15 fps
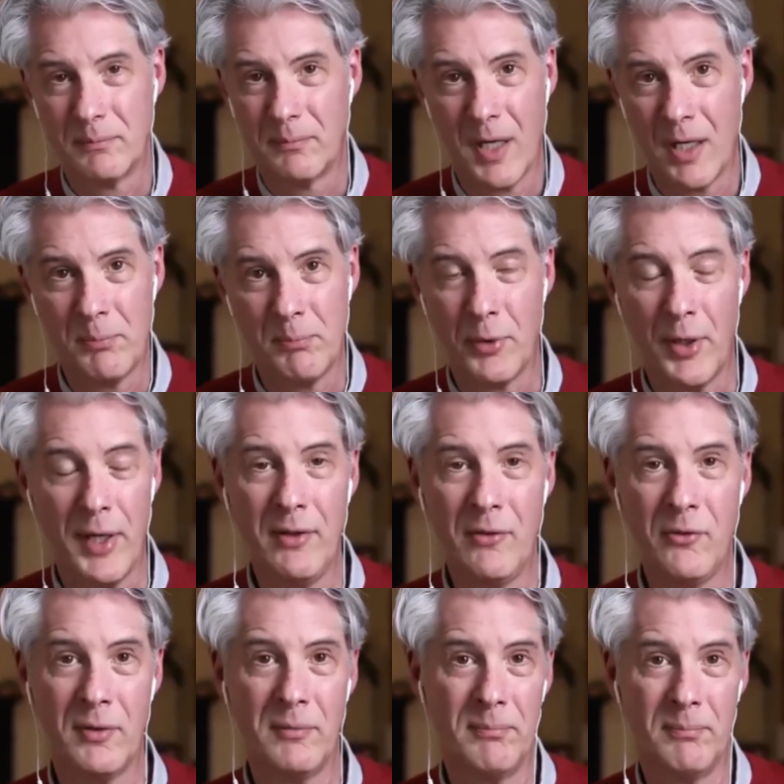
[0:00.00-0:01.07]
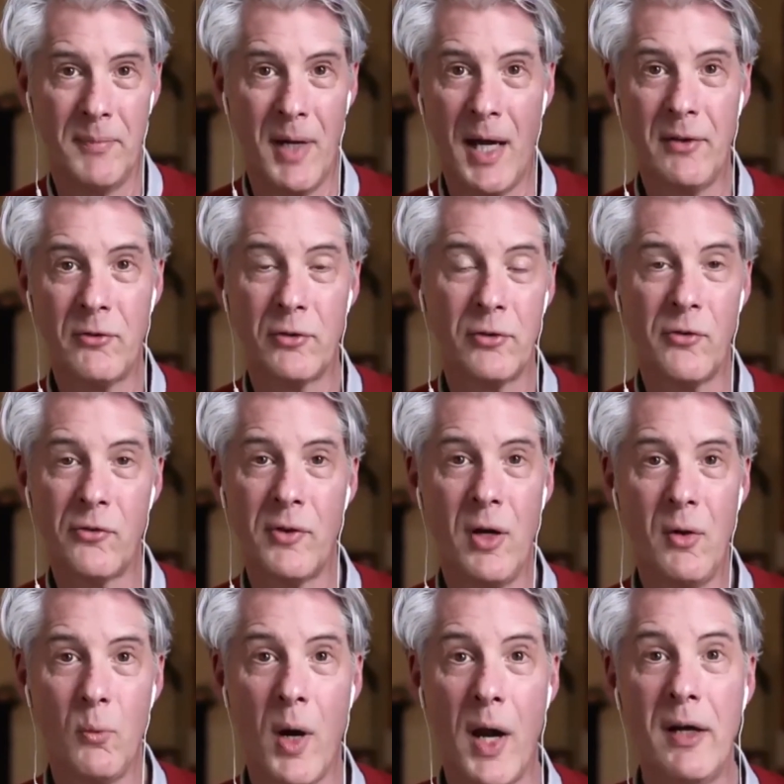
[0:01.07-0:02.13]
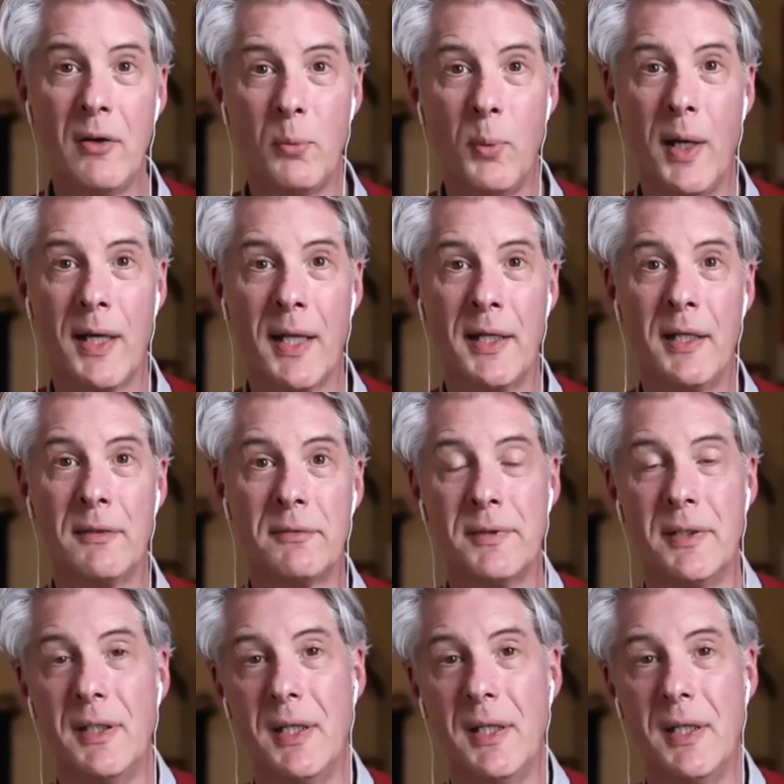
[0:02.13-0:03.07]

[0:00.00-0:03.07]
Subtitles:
Our brains and minds are just not wired well enough.